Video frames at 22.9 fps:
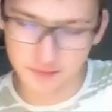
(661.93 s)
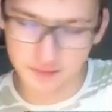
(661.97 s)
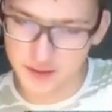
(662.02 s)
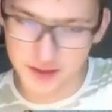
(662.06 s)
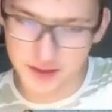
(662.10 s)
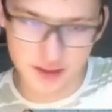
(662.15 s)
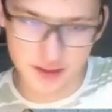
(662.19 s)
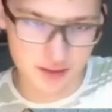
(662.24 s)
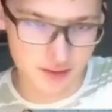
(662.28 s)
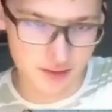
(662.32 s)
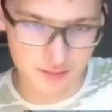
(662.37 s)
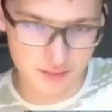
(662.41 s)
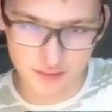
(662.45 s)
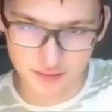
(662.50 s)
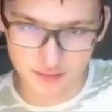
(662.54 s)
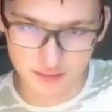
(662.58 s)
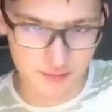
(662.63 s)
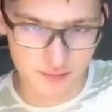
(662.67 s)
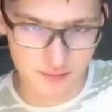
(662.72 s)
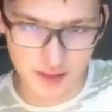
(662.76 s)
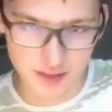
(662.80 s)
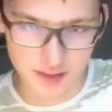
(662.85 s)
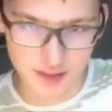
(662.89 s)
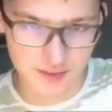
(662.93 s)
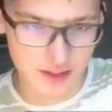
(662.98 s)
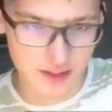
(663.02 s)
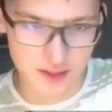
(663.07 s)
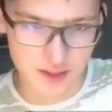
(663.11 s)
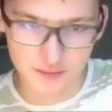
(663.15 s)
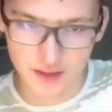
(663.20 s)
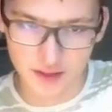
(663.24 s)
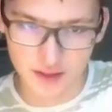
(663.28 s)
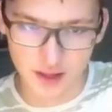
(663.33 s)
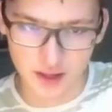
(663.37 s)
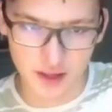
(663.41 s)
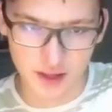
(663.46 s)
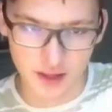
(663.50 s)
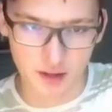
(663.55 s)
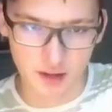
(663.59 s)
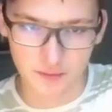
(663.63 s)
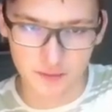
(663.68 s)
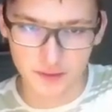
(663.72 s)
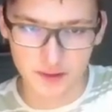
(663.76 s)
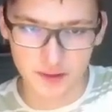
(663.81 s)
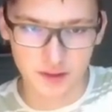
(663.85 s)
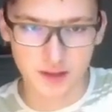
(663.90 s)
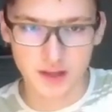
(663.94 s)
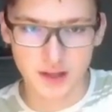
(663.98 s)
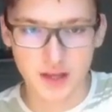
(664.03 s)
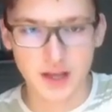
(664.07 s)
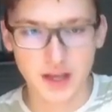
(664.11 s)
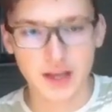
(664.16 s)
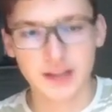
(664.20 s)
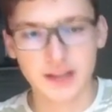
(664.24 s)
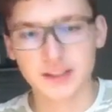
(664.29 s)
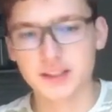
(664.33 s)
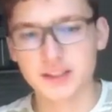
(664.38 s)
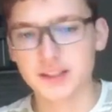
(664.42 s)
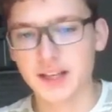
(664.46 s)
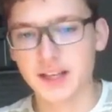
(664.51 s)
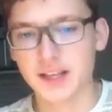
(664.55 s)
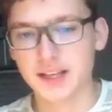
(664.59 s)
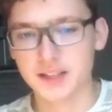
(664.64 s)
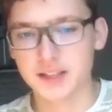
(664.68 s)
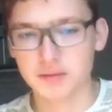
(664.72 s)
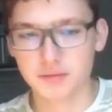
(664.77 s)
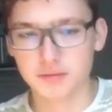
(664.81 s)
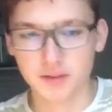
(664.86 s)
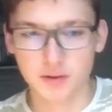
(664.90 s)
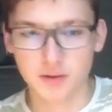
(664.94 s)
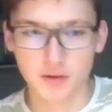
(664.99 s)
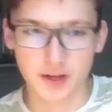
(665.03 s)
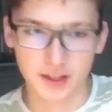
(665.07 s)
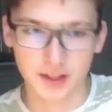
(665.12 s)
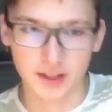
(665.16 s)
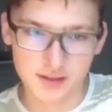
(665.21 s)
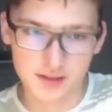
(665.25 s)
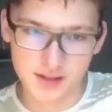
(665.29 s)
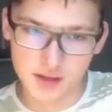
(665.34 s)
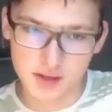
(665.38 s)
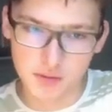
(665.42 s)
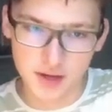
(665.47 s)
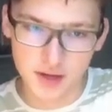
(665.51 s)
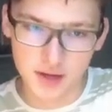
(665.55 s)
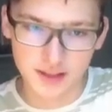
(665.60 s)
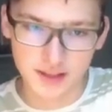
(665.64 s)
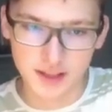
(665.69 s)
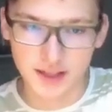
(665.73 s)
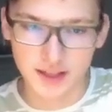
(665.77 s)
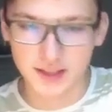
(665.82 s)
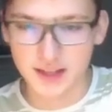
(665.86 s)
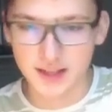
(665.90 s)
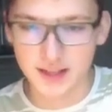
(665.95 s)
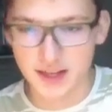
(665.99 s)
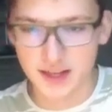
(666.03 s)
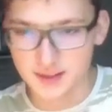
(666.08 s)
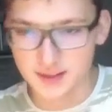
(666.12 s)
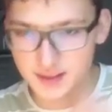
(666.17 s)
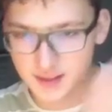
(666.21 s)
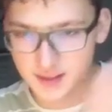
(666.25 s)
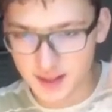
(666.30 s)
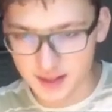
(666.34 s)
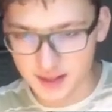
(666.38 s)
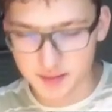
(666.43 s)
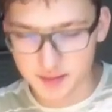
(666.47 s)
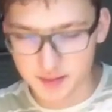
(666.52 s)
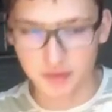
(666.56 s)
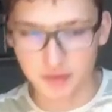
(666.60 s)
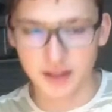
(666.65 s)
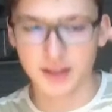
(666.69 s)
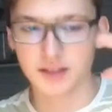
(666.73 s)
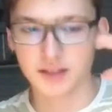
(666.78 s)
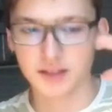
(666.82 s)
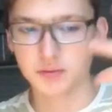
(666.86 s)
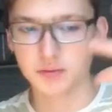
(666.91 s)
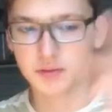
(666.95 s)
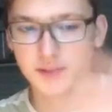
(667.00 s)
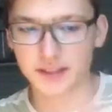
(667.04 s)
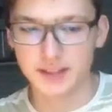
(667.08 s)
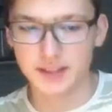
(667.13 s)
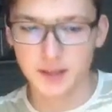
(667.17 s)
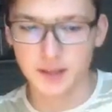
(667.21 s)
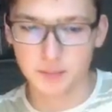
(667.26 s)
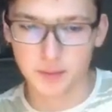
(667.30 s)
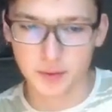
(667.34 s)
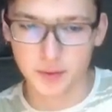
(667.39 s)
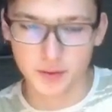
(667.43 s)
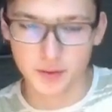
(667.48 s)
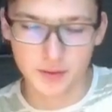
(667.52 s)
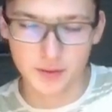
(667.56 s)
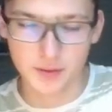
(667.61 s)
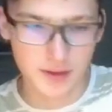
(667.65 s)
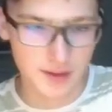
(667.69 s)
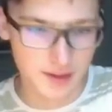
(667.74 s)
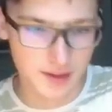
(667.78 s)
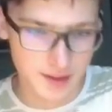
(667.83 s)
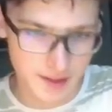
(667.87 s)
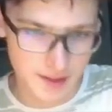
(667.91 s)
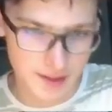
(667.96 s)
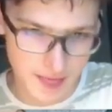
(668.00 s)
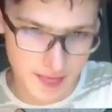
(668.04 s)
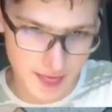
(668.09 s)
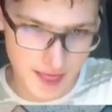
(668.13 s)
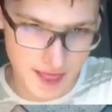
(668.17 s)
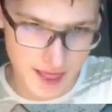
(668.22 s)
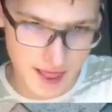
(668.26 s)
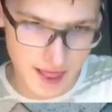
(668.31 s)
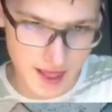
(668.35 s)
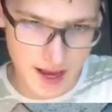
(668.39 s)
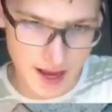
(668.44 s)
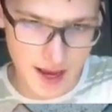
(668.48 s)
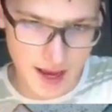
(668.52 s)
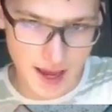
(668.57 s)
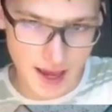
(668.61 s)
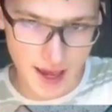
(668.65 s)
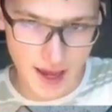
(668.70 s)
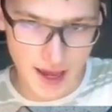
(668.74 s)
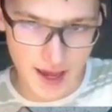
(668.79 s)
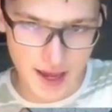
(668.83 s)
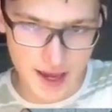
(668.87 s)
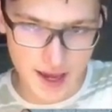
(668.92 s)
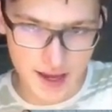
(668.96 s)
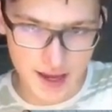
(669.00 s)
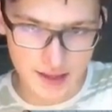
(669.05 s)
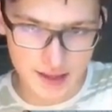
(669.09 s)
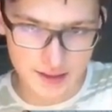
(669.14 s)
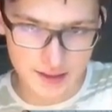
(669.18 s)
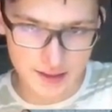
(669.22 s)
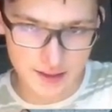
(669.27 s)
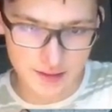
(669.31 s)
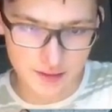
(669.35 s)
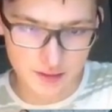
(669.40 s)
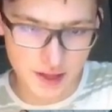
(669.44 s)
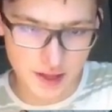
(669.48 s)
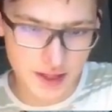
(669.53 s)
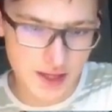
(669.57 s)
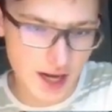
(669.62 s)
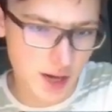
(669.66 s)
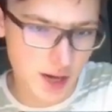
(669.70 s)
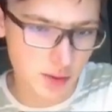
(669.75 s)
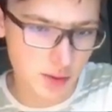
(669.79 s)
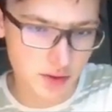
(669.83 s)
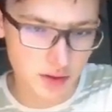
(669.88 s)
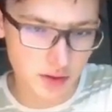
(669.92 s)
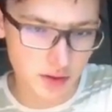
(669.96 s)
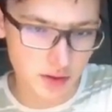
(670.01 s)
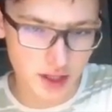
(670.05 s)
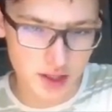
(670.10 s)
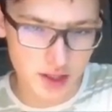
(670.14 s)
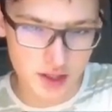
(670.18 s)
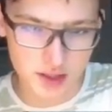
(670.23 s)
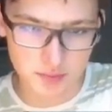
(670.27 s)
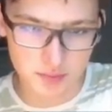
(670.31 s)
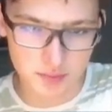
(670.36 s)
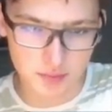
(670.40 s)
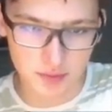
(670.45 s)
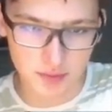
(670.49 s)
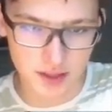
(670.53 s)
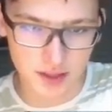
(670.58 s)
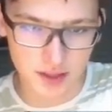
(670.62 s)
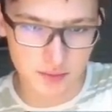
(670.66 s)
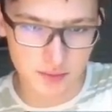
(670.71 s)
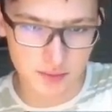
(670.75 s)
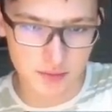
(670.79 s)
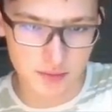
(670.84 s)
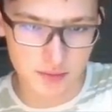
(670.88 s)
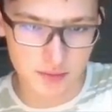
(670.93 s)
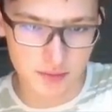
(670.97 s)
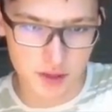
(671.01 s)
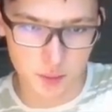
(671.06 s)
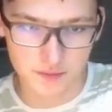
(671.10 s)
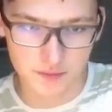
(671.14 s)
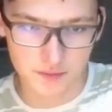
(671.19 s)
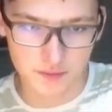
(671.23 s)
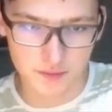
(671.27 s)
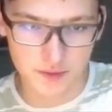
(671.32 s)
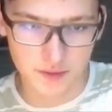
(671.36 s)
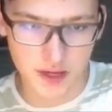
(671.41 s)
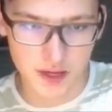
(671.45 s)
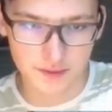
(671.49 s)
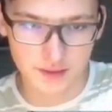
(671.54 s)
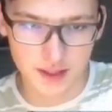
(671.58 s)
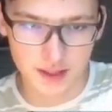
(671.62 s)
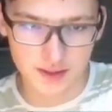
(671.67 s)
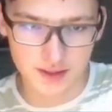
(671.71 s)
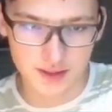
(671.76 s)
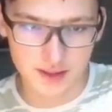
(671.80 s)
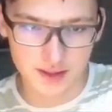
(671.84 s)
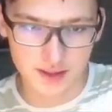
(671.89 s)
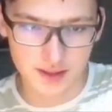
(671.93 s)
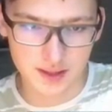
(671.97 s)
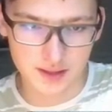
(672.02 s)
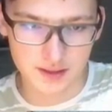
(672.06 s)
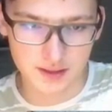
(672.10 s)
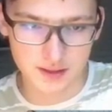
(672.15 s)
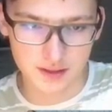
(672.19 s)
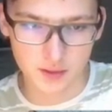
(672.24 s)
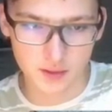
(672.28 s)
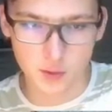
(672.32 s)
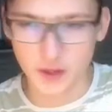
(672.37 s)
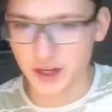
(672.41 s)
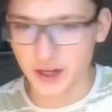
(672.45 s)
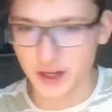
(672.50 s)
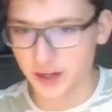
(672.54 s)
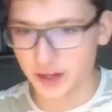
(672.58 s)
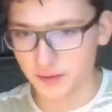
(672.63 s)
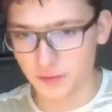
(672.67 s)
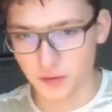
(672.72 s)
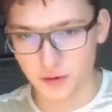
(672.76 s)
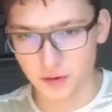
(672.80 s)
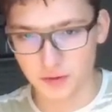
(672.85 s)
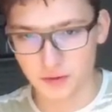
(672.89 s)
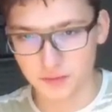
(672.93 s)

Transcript: This, this is very often. And he takes with a queen, because he wanted to take knight c six, play it with a tempo. And right now you can just play bishop g five, knight c six, queen a four.